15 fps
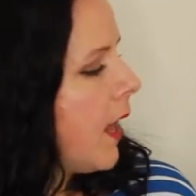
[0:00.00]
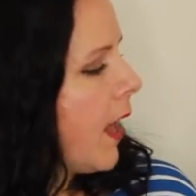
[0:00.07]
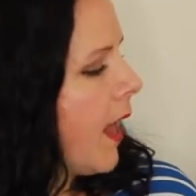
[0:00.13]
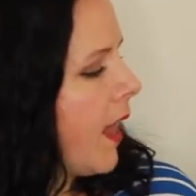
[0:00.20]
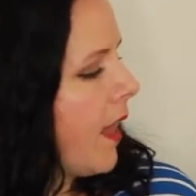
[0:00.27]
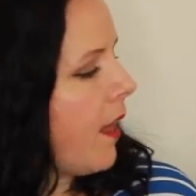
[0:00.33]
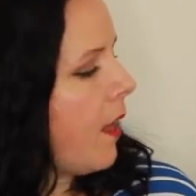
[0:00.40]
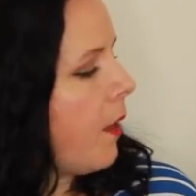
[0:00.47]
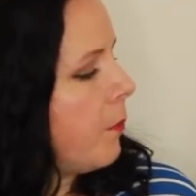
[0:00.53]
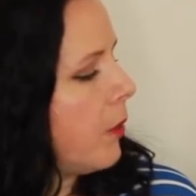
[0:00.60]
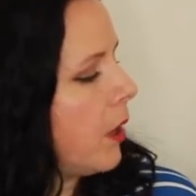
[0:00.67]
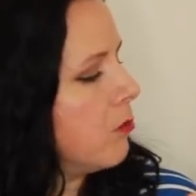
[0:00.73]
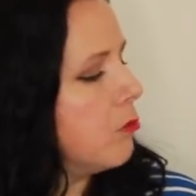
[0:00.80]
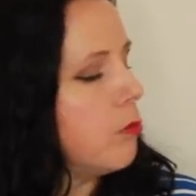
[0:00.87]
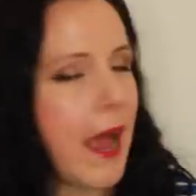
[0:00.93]

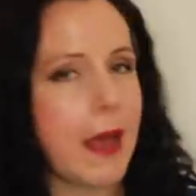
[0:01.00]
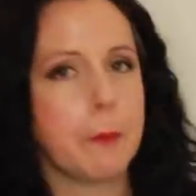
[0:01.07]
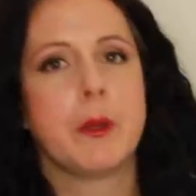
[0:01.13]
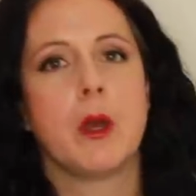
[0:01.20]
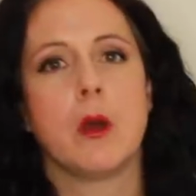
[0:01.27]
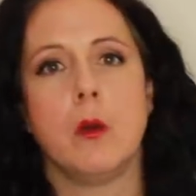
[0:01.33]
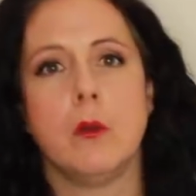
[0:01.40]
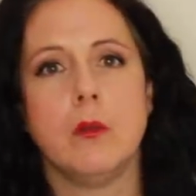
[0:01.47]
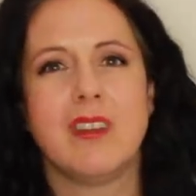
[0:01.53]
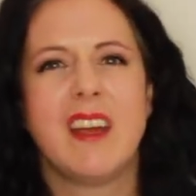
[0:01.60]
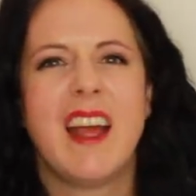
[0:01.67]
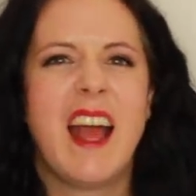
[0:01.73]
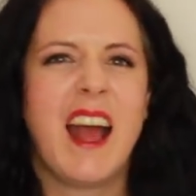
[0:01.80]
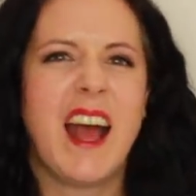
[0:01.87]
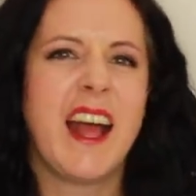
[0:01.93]
a wrap coat.
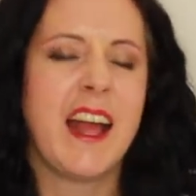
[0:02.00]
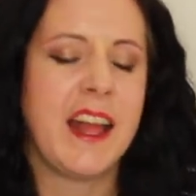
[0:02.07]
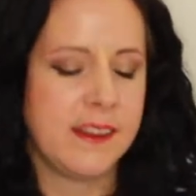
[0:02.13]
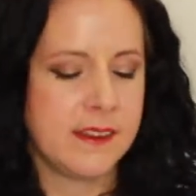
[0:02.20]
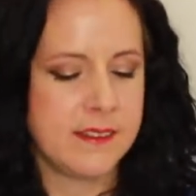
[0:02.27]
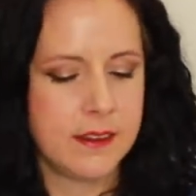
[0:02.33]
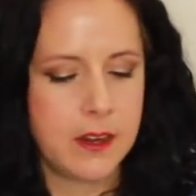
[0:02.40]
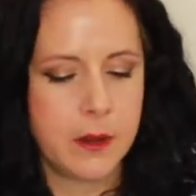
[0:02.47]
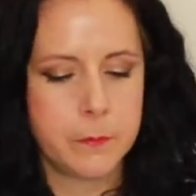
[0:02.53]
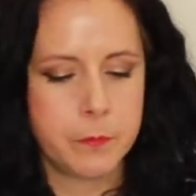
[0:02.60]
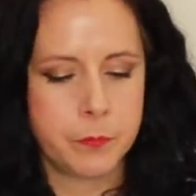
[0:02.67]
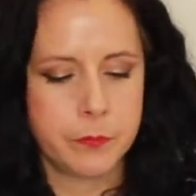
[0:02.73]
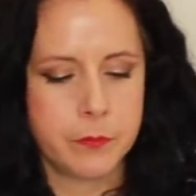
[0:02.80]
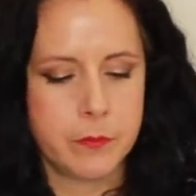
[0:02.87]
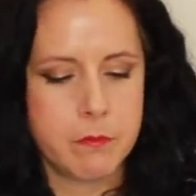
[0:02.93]
And
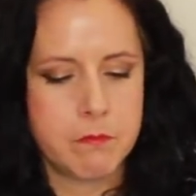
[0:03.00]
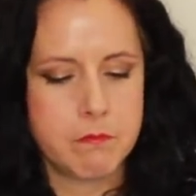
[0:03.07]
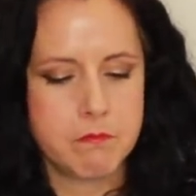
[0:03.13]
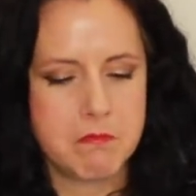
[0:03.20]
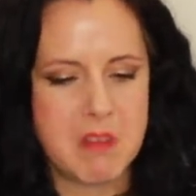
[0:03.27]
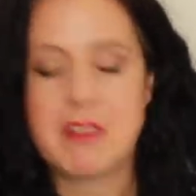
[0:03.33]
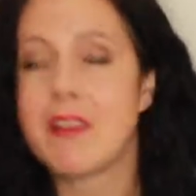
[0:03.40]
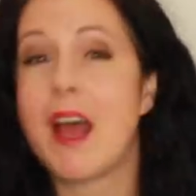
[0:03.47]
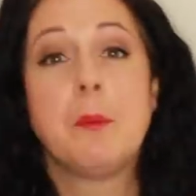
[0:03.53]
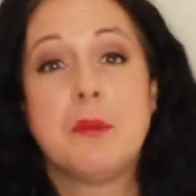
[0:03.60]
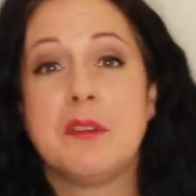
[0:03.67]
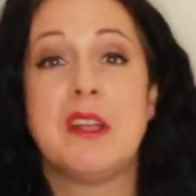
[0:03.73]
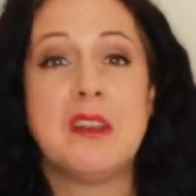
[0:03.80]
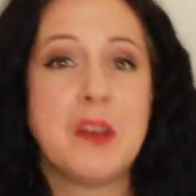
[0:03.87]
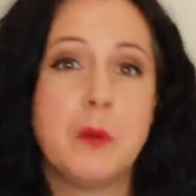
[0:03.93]
there's
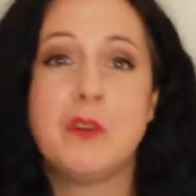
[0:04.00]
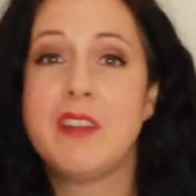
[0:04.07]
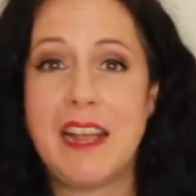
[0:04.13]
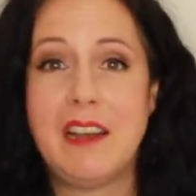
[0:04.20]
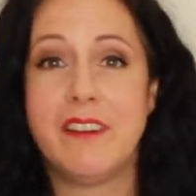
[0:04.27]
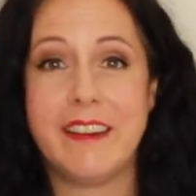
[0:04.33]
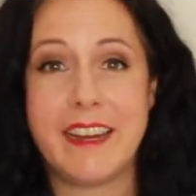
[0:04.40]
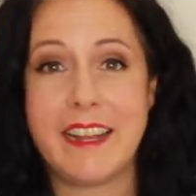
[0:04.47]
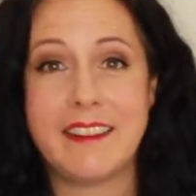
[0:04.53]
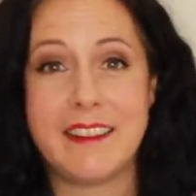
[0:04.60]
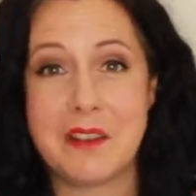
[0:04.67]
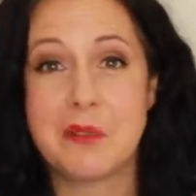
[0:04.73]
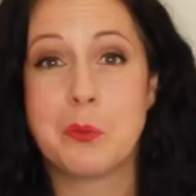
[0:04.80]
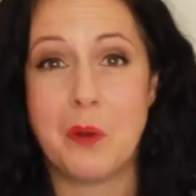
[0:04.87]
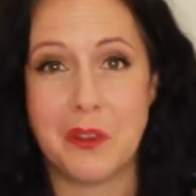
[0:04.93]
absolutely no tailoring in
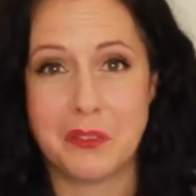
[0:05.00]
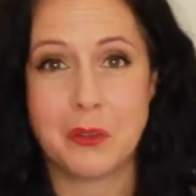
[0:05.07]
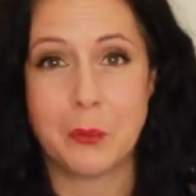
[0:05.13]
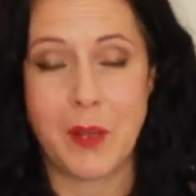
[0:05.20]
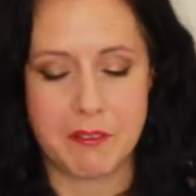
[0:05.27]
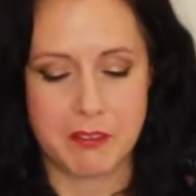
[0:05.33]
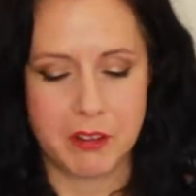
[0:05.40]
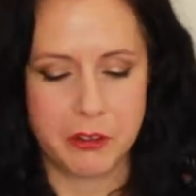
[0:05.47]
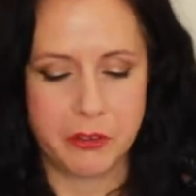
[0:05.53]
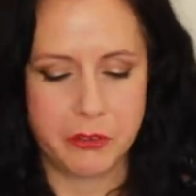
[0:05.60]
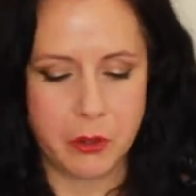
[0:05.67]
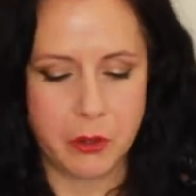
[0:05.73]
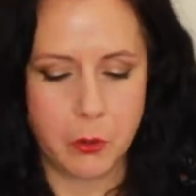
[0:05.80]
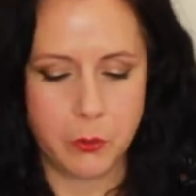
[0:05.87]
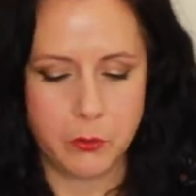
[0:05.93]
this whatsoever.
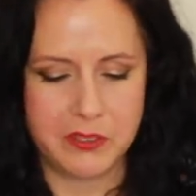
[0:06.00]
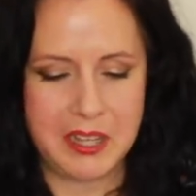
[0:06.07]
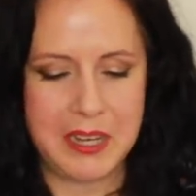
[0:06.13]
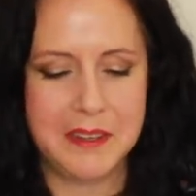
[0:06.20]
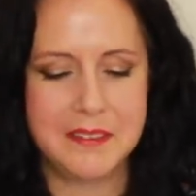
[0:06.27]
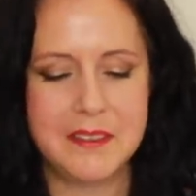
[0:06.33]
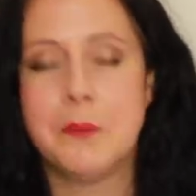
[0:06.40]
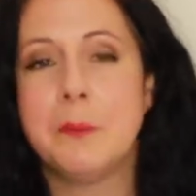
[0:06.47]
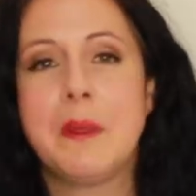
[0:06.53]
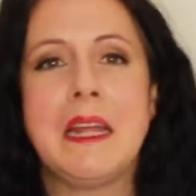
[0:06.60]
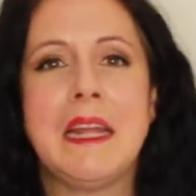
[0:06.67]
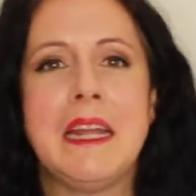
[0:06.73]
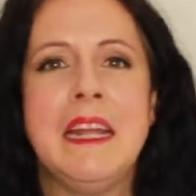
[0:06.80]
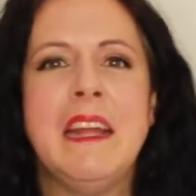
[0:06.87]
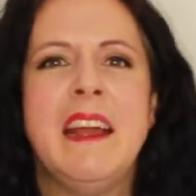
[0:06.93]
So to
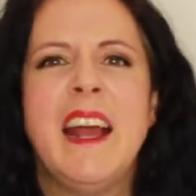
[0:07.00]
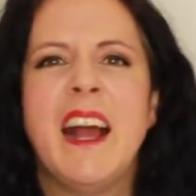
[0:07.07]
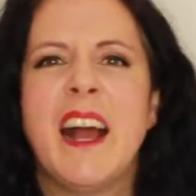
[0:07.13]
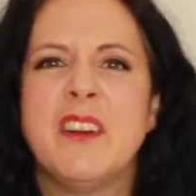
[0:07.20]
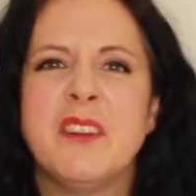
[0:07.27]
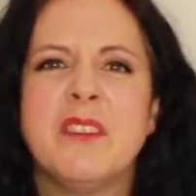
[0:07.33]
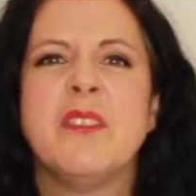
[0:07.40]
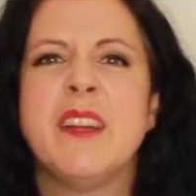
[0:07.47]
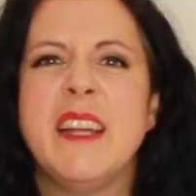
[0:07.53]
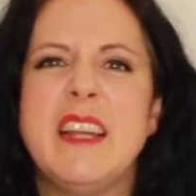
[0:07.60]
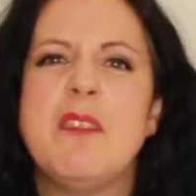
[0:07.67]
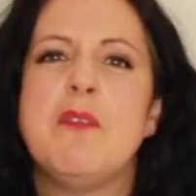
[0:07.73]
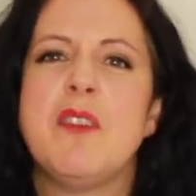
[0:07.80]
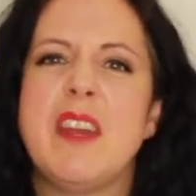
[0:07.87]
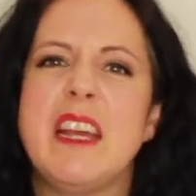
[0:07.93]
me, I don't really
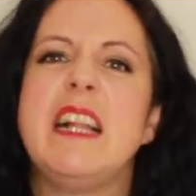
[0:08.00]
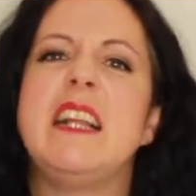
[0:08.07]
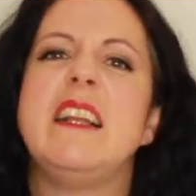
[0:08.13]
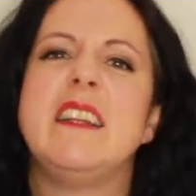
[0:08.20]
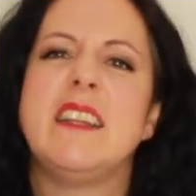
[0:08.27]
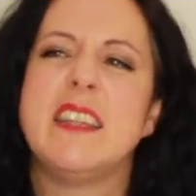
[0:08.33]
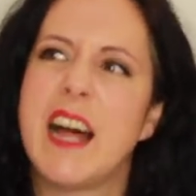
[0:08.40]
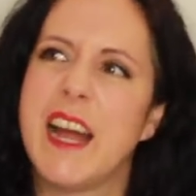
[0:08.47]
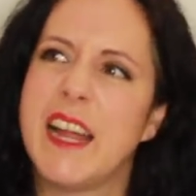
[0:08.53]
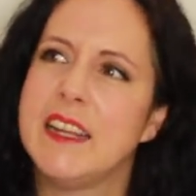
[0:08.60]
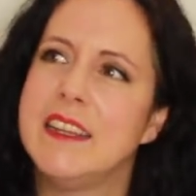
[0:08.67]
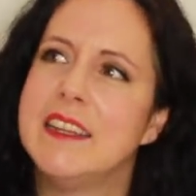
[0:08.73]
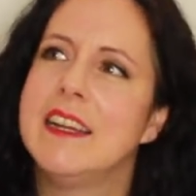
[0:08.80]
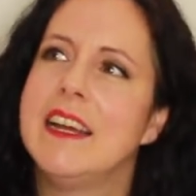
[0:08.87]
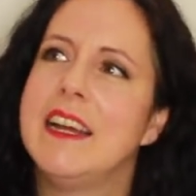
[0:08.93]
feel
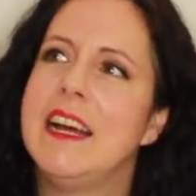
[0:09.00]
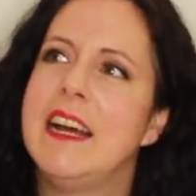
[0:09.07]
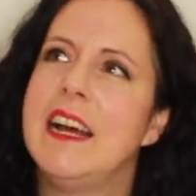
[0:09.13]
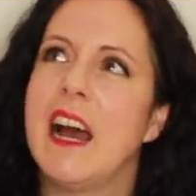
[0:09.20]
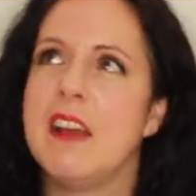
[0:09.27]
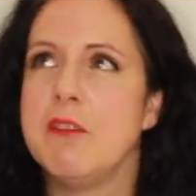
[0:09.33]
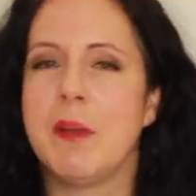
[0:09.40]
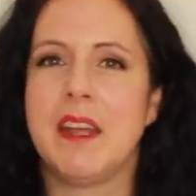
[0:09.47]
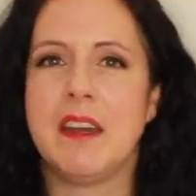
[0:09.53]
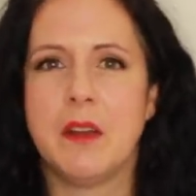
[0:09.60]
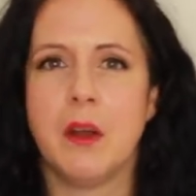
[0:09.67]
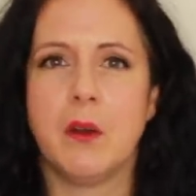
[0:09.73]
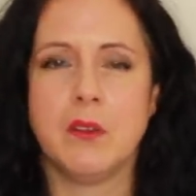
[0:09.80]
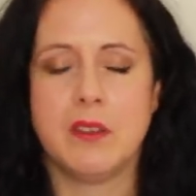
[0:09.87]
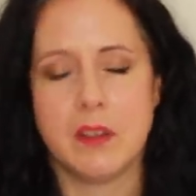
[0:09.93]
like I've made a
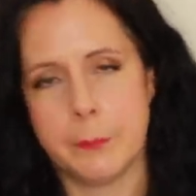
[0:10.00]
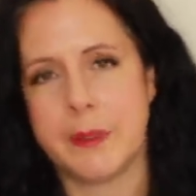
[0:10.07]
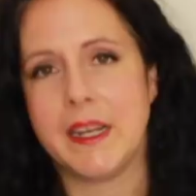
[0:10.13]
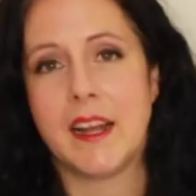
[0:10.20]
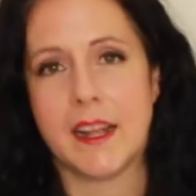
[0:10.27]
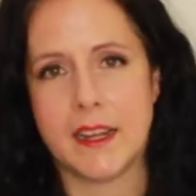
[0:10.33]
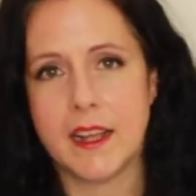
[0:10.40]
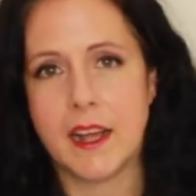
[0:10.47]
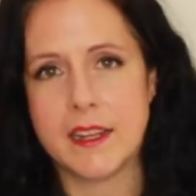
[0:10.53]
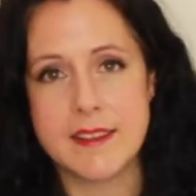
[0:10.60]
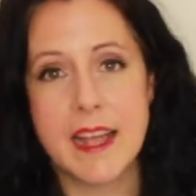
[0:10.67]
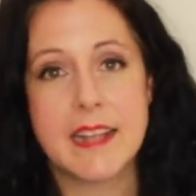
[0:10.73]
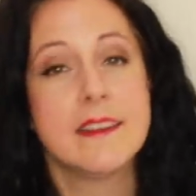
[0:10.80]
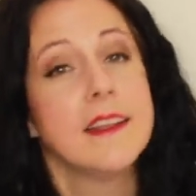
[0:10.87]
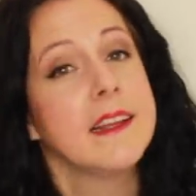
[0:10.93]
coat. I mean, I
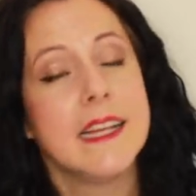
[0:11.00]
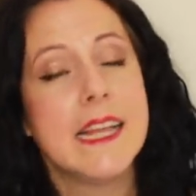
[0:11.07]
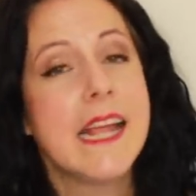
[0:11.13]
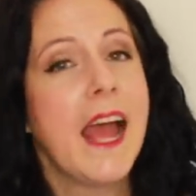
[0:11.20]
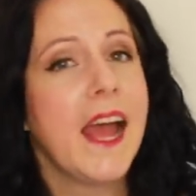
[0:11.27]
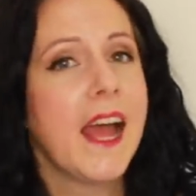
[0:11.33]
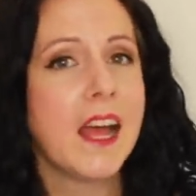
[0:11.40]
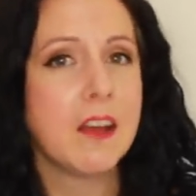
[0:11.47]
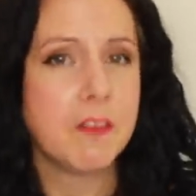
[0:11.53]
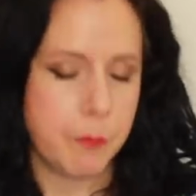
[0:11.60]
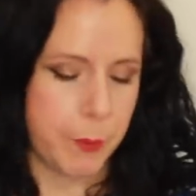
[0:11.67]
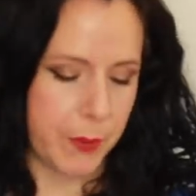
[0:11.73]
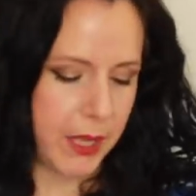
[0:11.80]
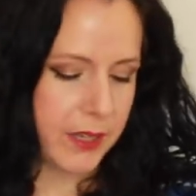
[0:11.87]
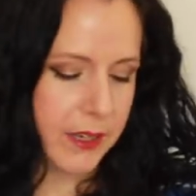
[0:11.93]
technically have,
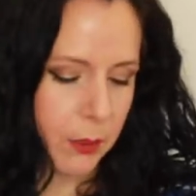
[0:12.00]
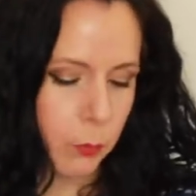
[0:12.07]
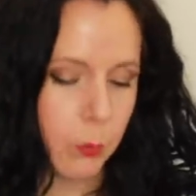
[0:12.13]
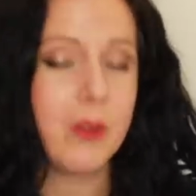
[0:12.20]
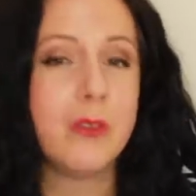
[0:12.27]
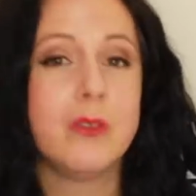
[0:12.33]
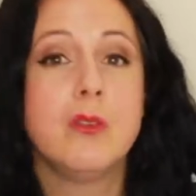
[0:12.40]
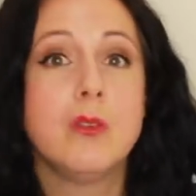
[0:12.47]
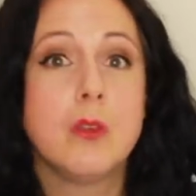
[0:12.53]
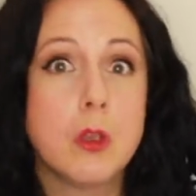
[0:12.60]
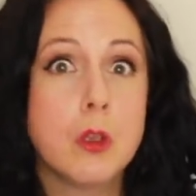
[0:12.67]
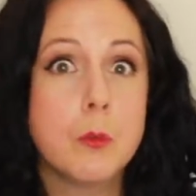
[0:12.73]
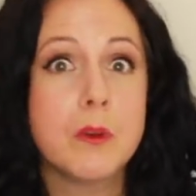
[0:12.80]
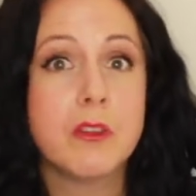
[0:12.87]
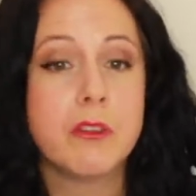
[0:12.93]
but it was
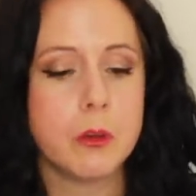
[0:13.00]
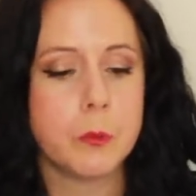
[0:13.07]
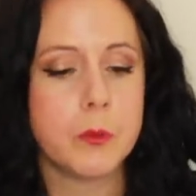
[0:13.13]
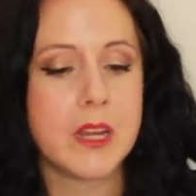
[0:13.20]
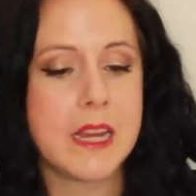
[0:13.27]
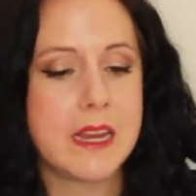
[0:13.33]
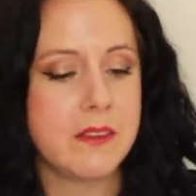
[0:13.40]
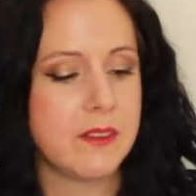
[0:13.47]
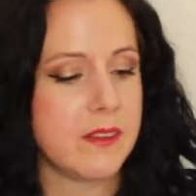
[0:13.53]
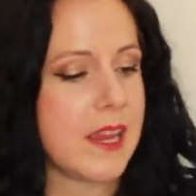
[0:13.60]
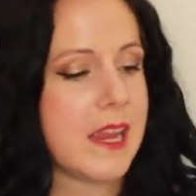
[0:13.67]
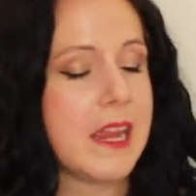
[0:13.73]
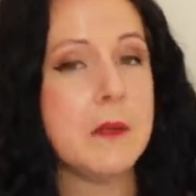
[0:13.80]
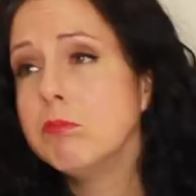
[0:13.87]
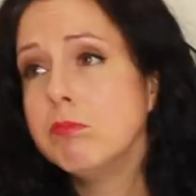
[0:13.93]
super, super
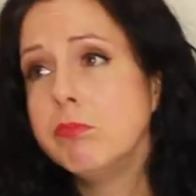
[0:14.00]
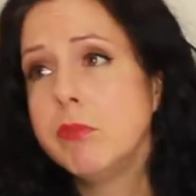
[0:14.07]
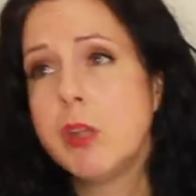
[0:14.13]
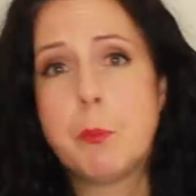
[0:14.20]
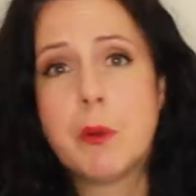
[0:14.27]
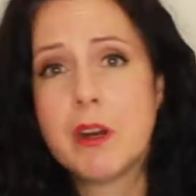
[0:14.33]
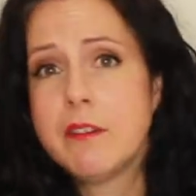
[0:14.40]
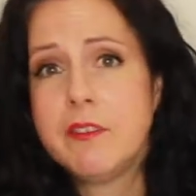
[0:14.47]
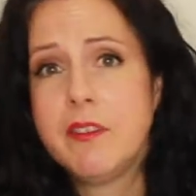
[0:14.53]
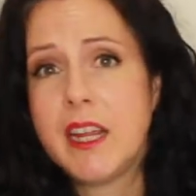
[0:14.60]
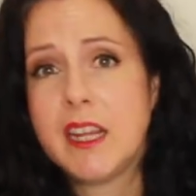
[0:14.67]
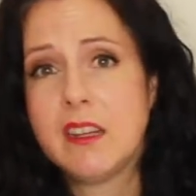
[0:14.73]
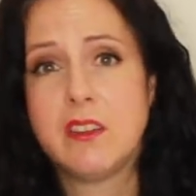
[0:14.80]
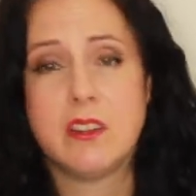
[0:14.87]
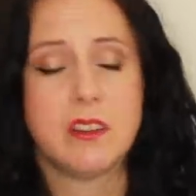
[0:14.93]
easy. The
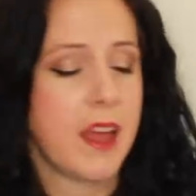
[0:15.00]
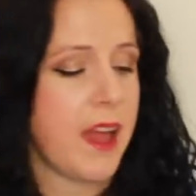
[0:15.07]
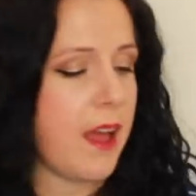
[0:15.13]
perfect